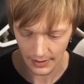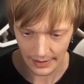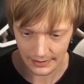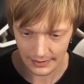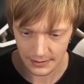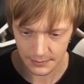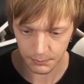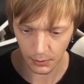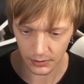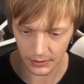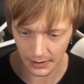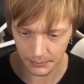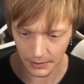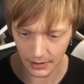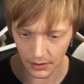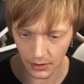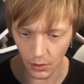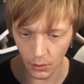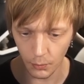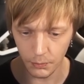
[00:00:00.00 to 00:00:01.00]
at this point I'm
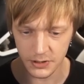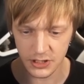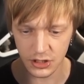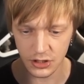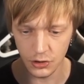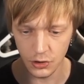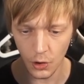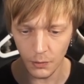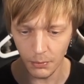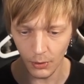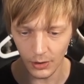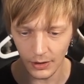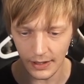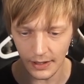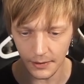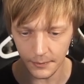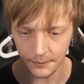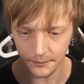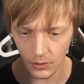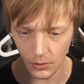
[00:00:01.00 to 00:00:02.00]
gonna go snowball
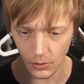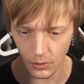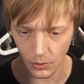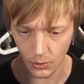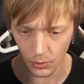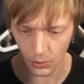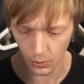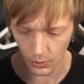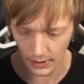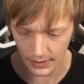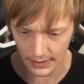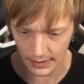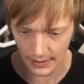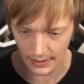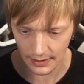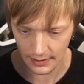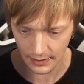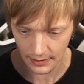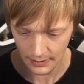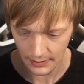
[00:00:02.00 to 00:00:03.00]
here. Oh, and
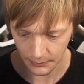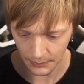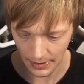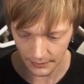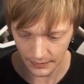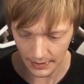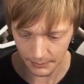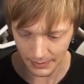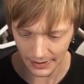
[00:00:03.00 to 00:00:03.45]
can we have the